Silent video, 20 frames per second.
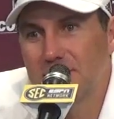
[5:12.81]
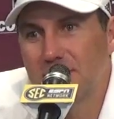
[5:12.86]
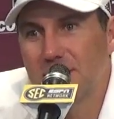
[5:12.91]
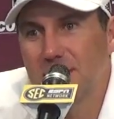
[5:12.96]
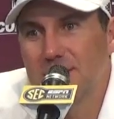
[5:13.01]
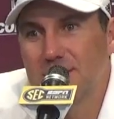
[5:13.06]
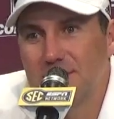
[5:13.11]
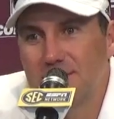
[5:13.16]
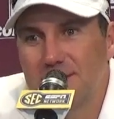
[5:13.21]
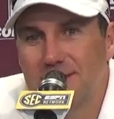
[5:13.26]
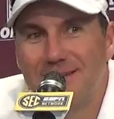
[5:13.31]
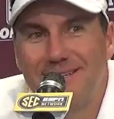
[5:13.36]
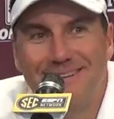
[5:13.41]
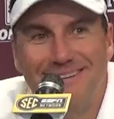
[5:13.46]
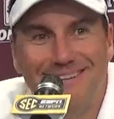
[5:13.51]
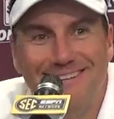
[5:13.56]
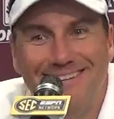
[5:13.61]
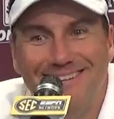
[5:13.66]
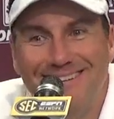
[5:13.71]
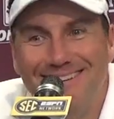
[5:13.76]
Yeah.
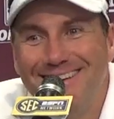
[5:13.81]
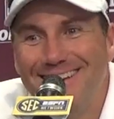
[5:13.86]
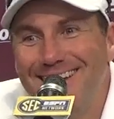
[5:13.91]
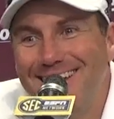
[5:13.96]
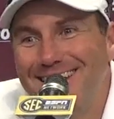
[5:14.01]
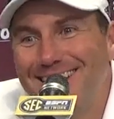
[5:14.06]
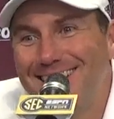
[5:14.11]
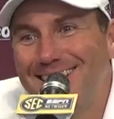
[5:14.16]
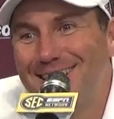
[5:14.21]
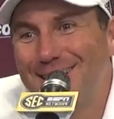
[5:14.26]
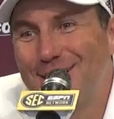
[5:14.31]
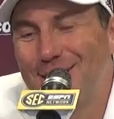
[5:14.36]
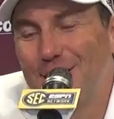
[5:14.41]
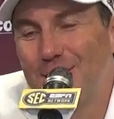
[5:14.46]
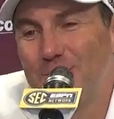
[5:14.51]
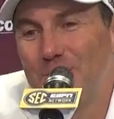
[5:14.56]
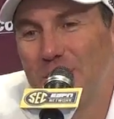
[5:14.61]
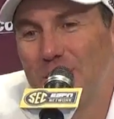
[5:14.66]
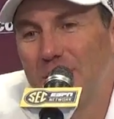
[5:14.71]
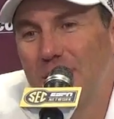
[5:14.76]

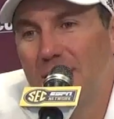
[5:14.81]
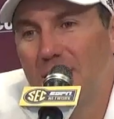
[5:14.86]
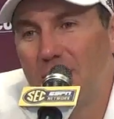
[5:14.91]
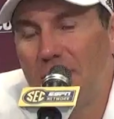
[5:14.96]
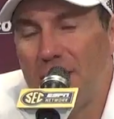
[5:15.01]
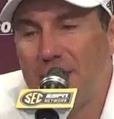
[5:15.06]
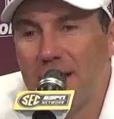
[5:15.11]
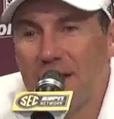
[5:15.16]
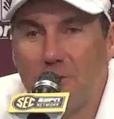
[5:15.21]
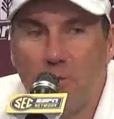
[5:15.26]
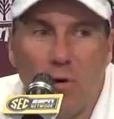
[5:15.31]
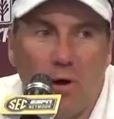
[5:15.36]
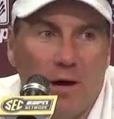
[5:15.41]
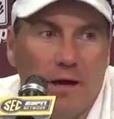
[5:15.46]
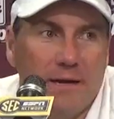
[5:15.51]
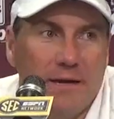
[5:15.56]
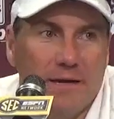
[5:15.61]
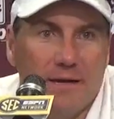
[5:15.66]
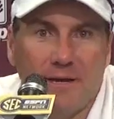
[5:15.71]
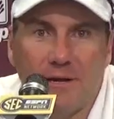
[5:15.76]
Well, I think
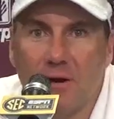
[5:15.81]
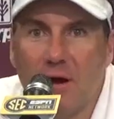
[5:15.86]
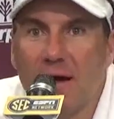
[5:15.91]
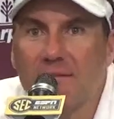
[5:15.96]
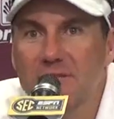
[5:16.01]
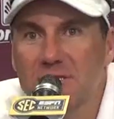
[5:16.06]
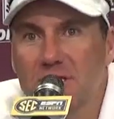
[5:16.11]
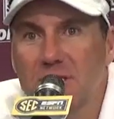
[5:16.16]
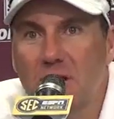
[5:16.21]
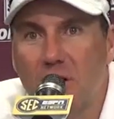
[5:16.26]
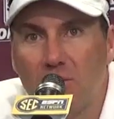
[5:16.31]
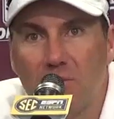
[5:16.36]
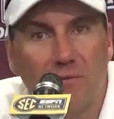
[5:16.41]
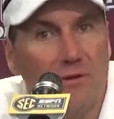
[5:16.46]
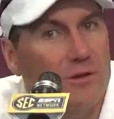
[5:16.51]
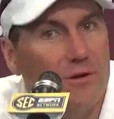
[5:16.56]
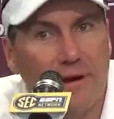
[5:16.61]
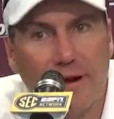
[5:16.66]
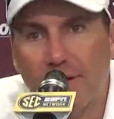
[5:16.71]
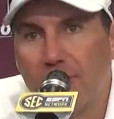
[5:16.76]
one, you know, obviously the home,
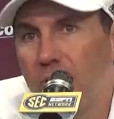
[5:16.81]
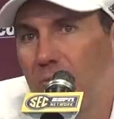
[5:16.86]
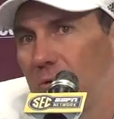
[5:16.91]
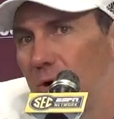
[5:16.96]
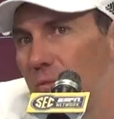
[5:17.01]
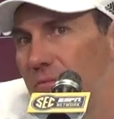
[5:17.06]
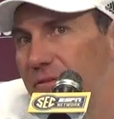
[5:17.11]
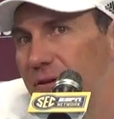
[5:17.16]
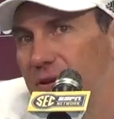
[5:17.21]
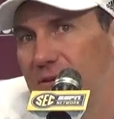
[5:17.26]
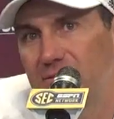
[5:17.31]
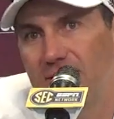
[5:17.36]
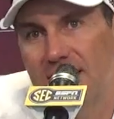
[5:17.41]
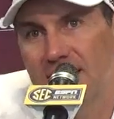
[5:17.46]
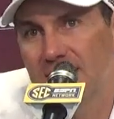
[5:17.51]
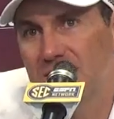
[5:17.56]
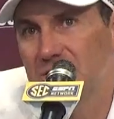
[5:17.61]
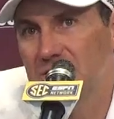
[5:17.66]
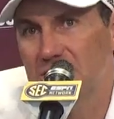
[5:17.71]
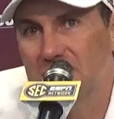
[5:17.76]
you're at home, home field
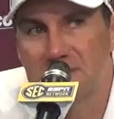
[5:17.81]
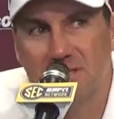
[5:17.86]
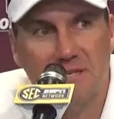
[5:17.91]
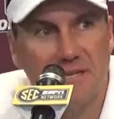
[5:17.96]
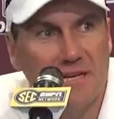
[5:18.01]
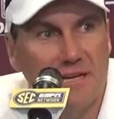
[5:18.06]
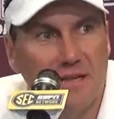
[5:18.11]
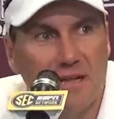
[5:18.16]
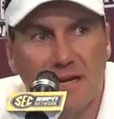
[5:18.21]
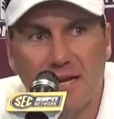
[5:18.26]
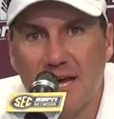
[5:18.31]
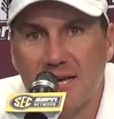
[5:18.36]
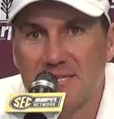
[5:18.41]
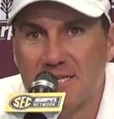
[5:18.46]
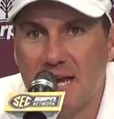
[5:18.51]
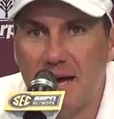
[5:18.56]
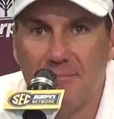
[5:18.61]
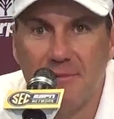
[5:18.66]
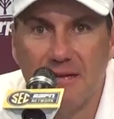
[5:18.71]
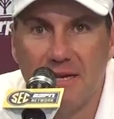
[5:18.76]
advantage in this league. Like I
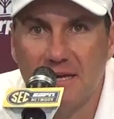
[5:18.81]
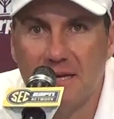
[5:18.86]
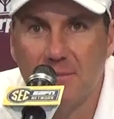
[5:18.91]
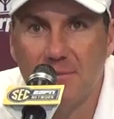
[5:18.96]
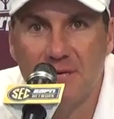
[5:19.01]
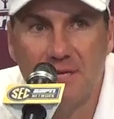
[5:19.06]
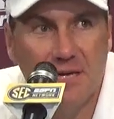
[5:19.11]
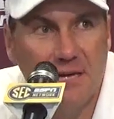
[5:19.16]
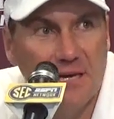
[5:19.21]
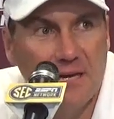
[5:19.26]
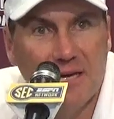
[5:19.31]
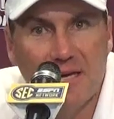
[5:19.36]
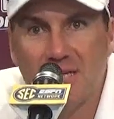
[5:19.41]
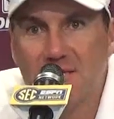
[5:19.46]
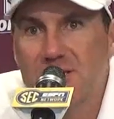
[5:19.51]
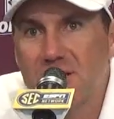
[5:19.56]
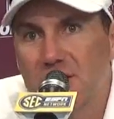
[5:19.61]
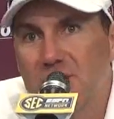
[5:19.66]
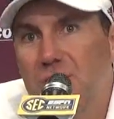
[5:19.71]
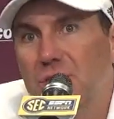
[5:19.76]
said, I mean, it can be
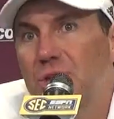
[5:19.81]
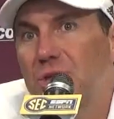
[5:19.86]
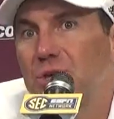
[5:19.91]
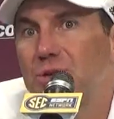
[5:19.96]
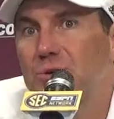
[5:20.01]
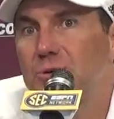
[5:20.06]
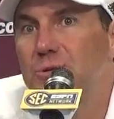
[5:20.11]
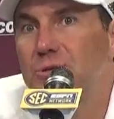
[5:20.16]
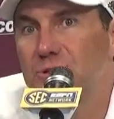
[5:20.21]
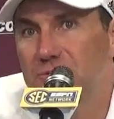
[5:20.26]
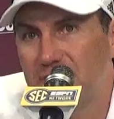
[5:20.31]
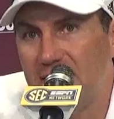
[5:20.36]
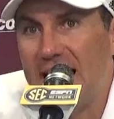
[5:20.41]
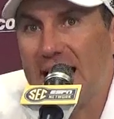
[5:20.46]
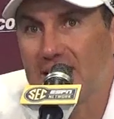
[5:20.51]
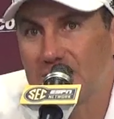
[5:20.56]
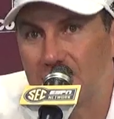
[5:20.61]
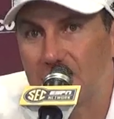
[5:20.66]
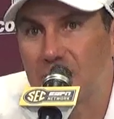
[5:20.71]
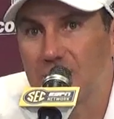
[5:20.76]
such a huge
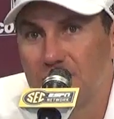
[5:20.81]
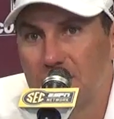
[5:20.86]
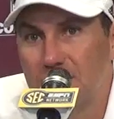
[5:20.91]
factor.